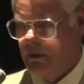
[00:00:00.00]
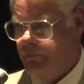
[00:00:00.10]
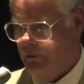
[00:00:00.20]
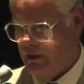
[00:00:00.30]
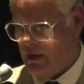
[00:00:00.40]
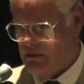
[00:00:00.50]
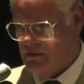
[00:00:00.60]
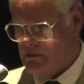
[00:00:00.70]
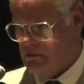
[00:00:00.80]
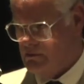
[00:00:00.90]
Bill Gates
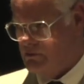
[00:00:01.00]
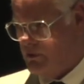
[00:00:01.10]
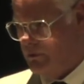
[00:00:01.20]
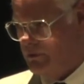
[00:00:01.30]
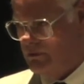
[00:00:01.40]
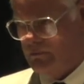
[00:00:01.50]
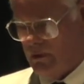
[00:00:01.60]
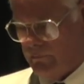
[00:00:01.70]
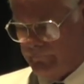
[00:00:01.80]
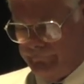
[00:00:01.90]
has contributed
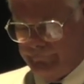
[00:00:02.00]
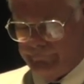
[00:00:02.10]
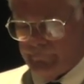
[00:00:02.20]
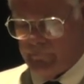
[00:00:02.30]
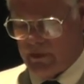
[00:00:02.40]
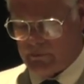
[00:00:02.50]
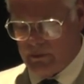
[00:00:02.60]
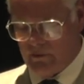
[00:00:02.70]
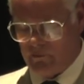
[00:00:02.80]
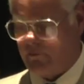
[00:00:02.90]
about
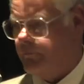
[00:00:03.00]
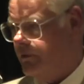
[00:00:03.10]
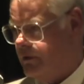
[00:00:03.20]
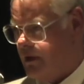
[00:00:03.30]
$350 million